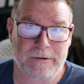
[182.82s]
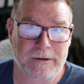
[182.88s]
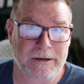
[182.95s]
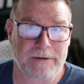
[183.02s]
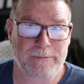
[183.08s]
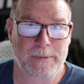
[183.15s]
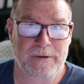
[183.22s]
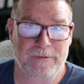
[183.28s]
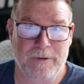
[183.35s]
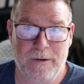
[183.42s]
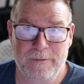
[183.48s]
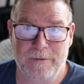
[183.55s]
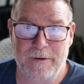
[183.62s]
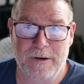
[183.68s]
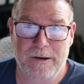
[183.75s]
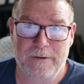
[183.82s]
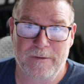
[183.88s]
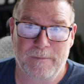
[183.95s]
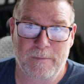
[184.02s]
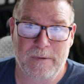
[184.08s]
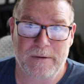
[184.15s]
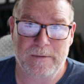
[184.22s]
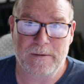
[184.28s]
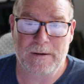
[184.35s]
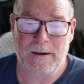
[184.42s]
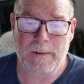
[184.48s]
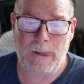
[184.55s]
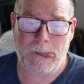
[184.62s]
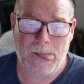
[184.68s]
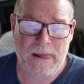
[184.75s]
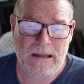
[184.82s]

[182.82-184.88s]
I like everybody's ghost guns, but